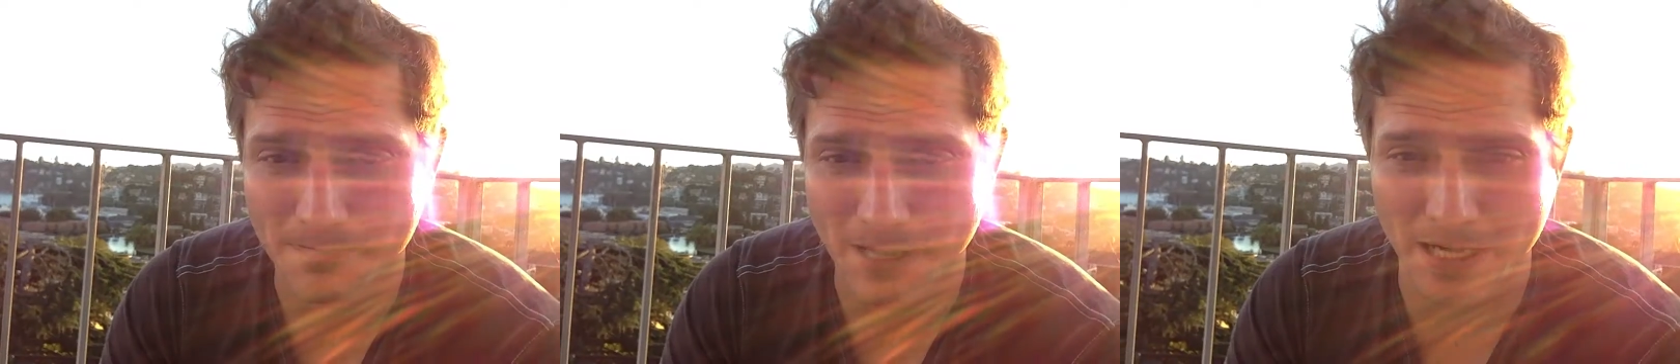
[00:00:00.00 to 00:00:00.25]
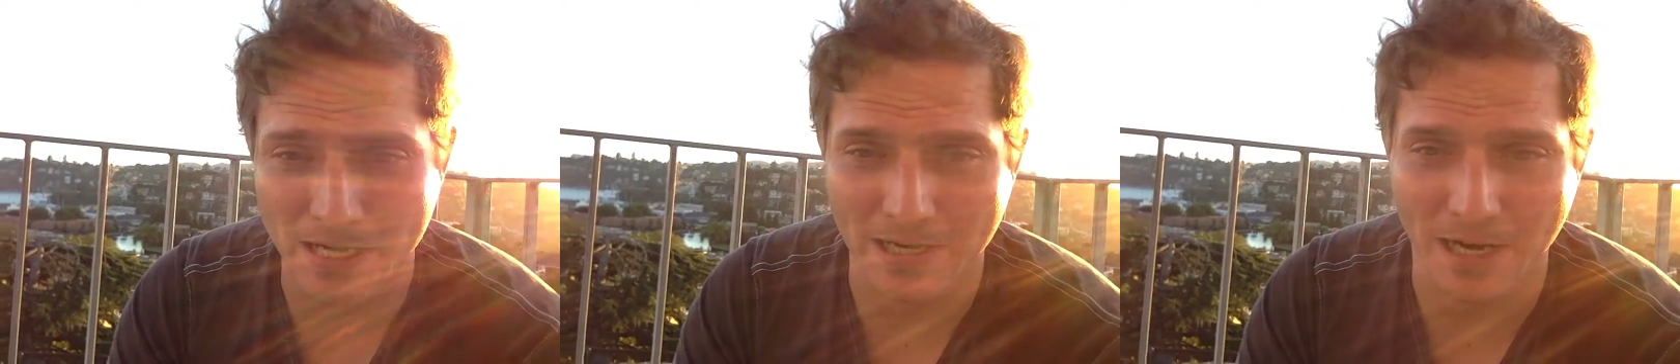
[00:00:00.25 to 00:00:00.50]

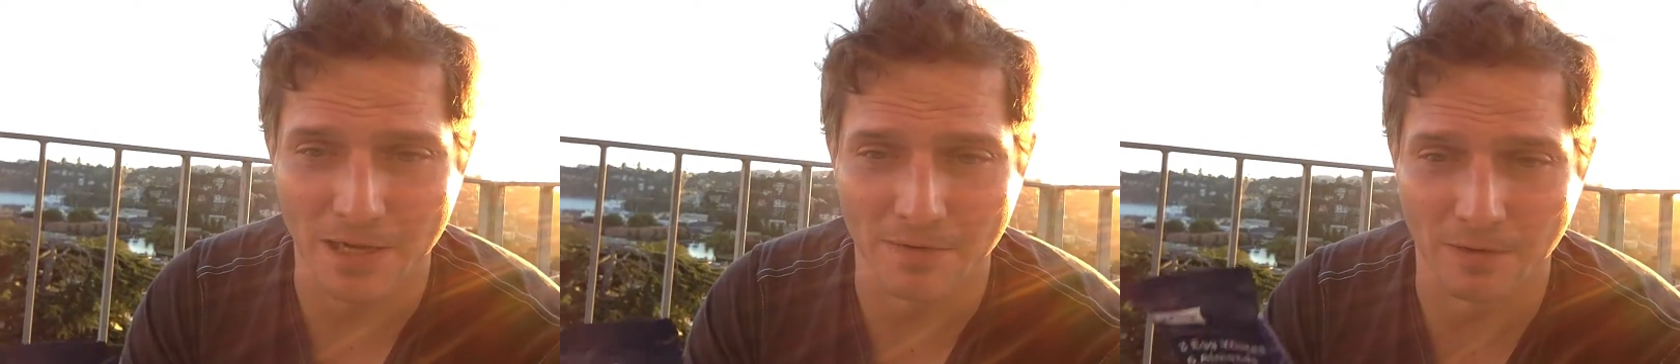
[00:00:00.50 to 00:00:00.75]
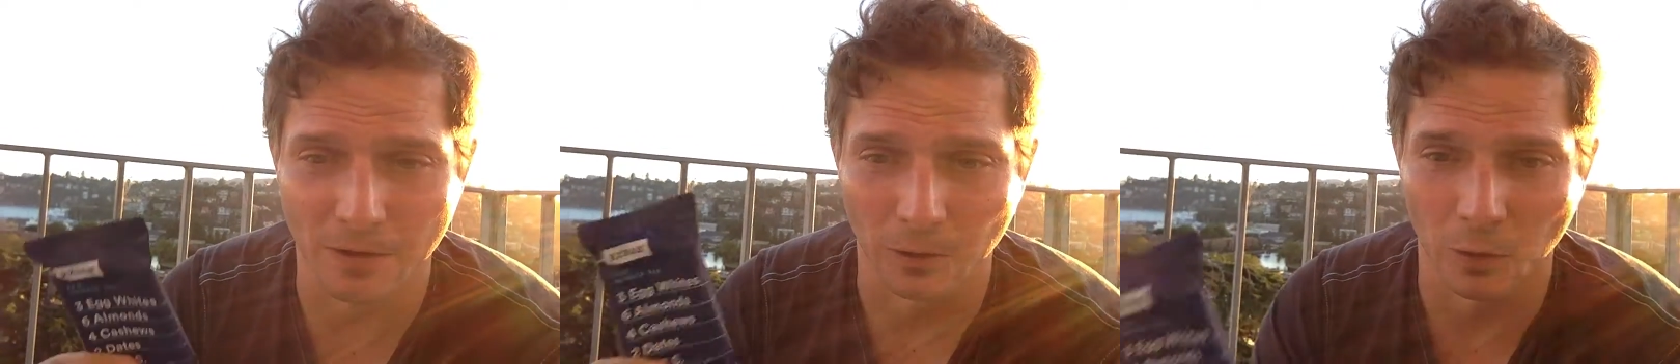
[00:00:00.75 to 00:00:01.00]
any kind
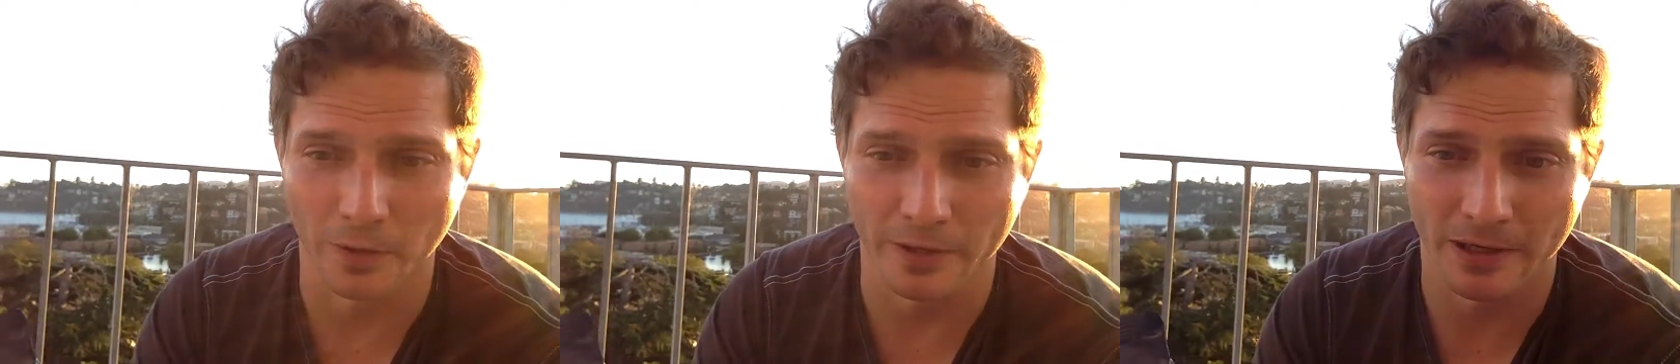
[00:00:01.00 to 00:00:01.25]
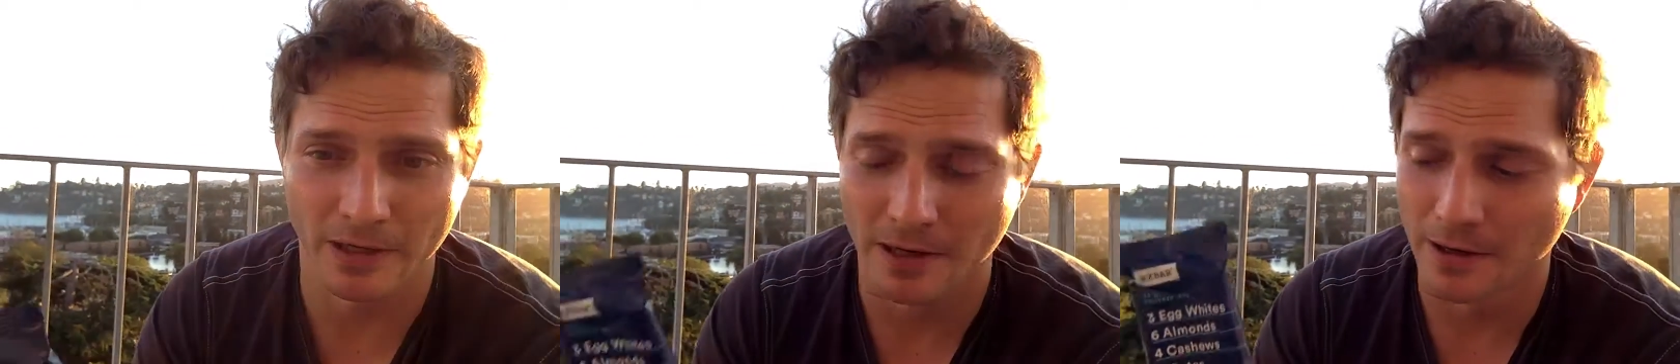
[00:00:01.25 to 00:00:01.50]
of
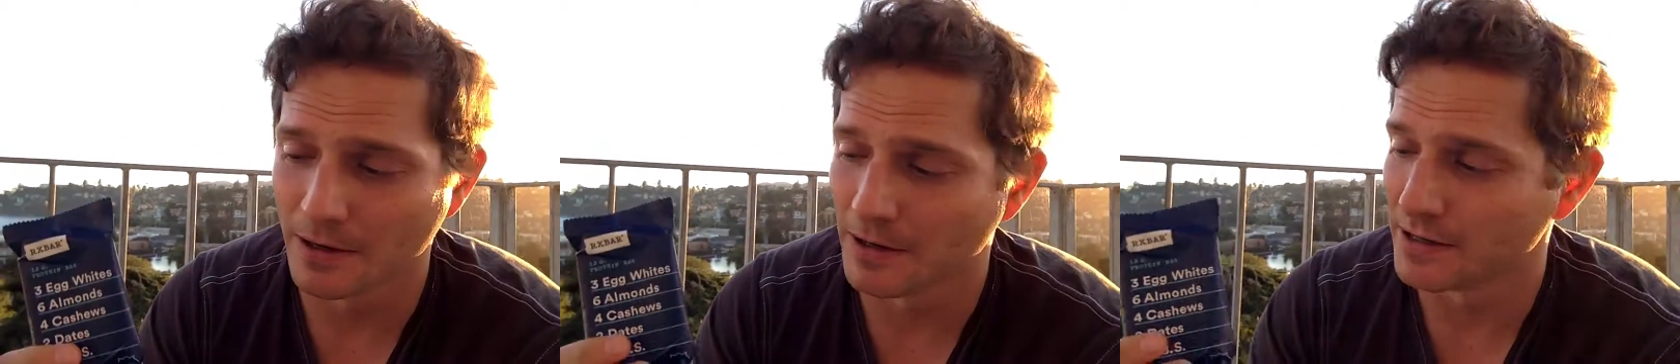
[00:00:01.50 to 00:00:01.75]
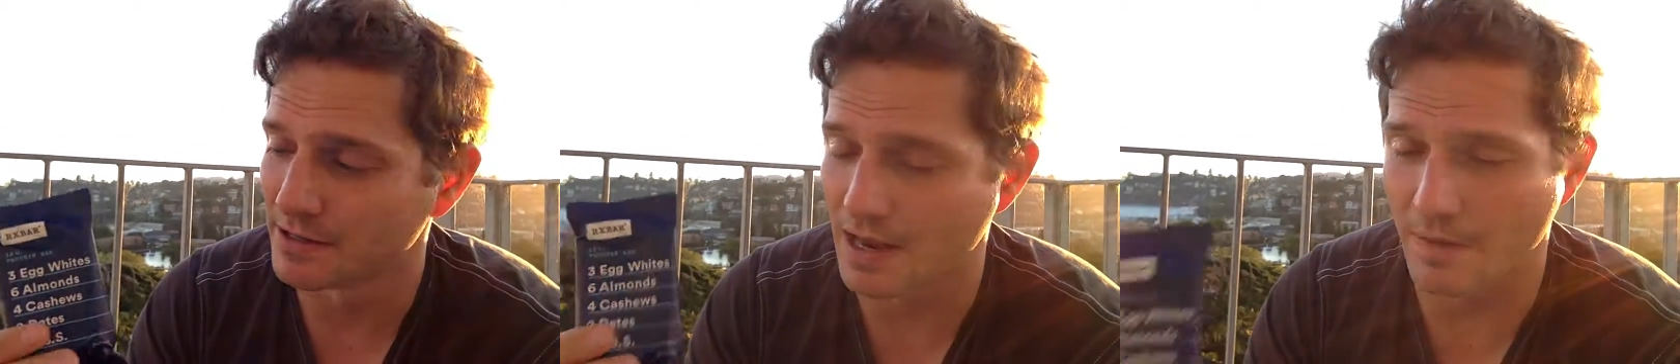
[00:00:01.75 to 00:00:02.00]
caloric
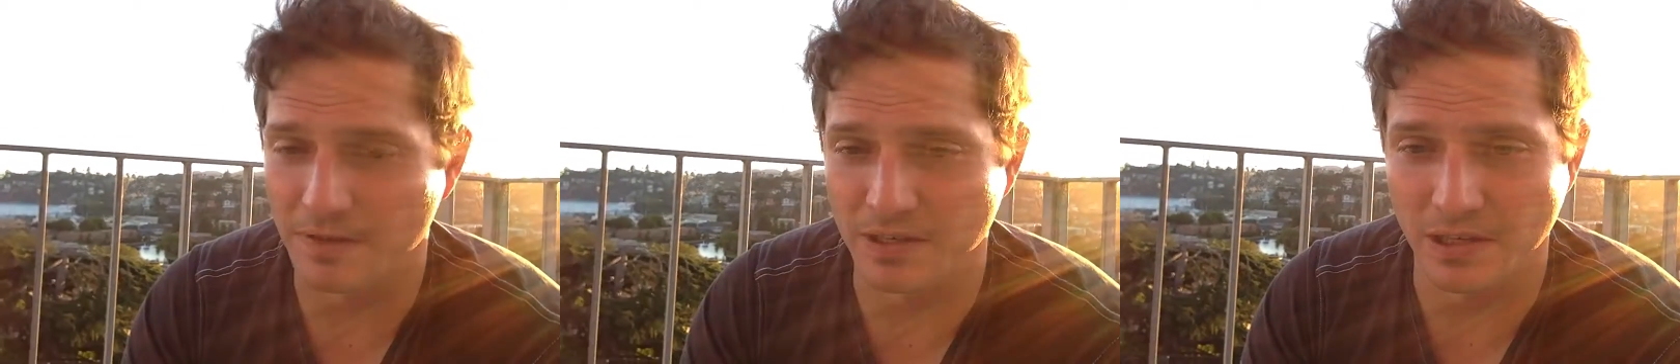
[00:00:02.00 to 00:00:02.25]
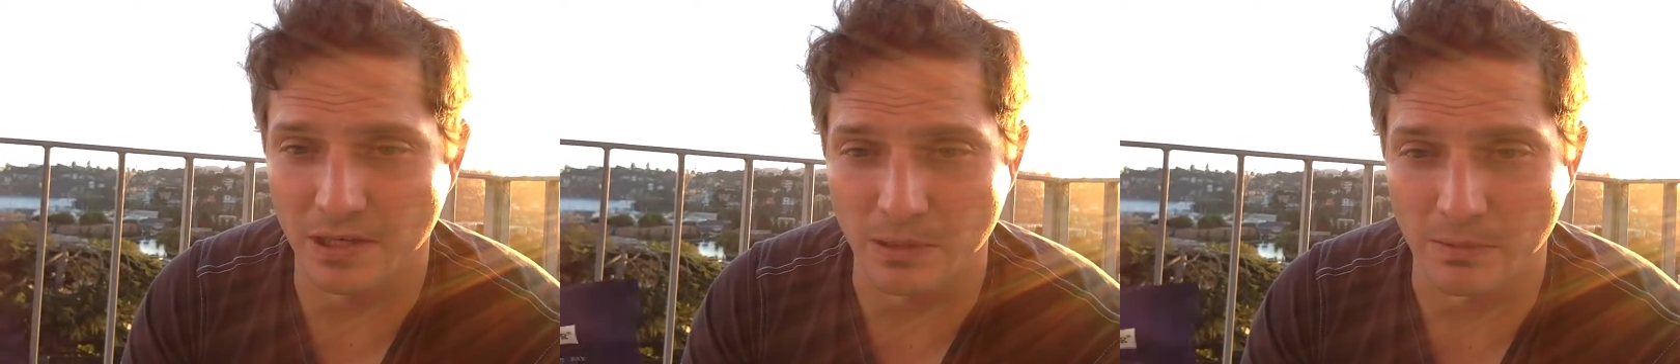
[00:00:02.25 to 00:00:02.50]

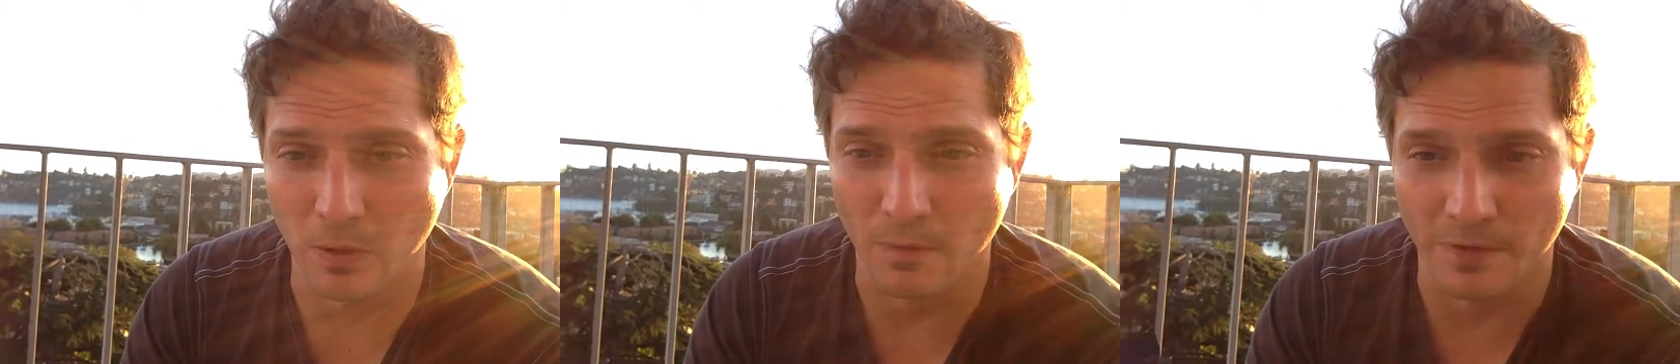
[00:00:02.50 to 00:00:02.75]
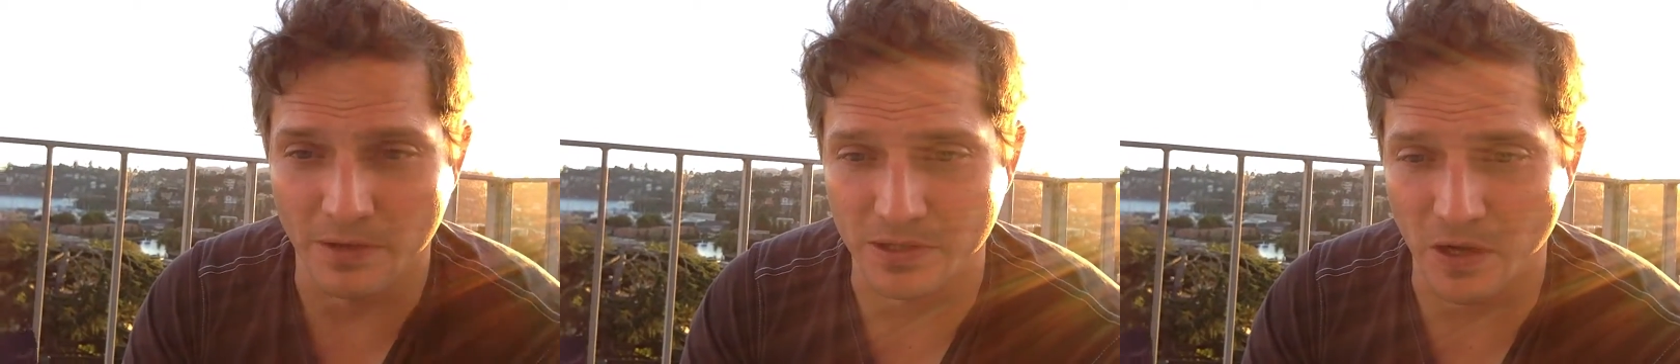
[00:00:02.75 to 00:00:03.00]
deficit that you built
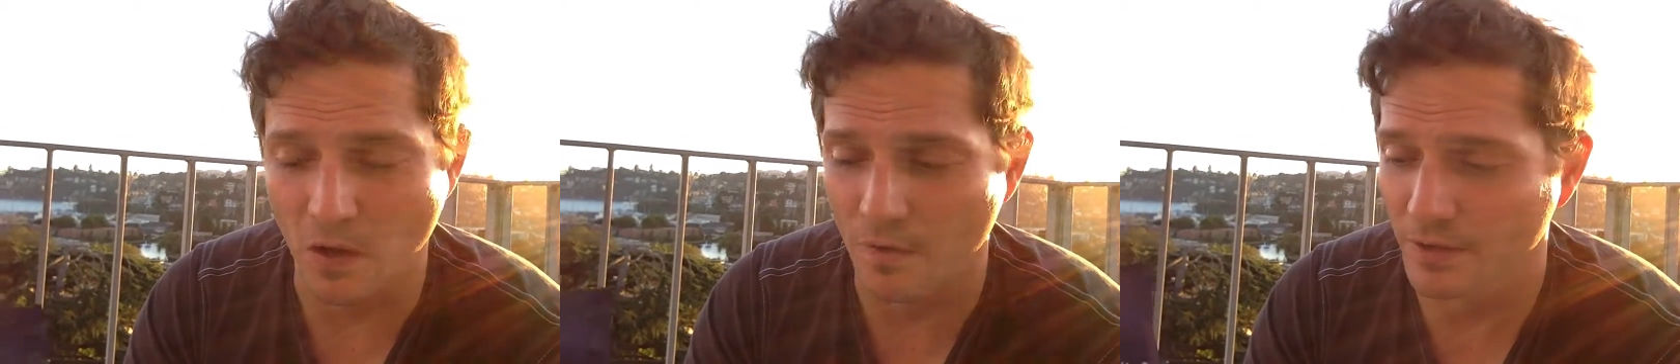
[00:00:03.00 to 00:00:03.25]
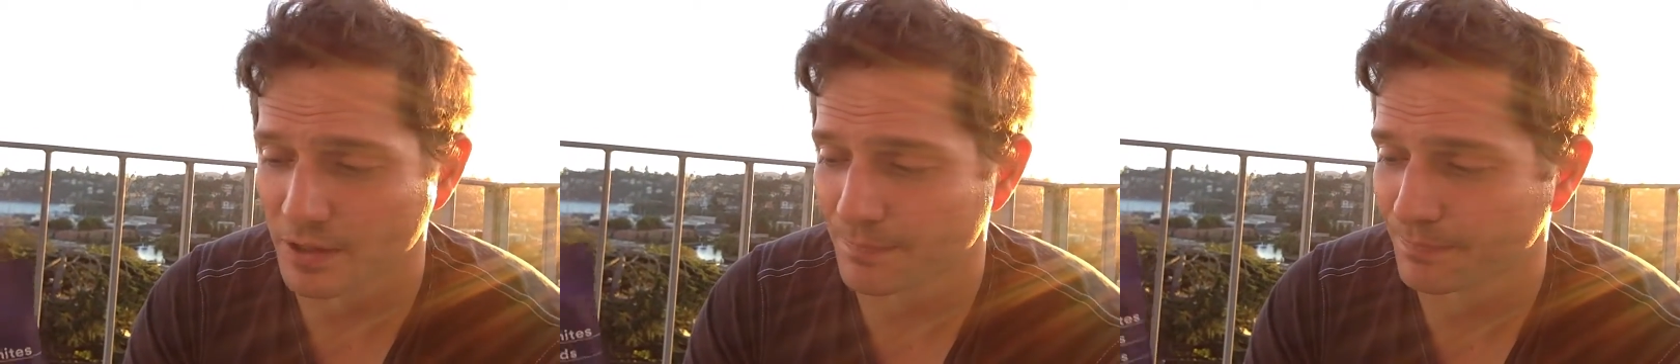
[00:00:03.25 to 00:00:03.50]
for yourself.